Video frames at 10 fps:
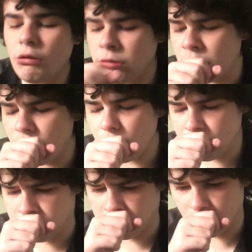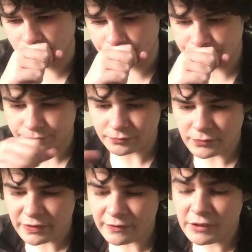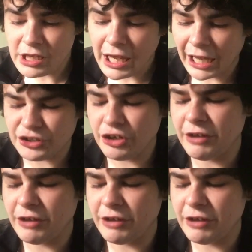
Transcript: I don't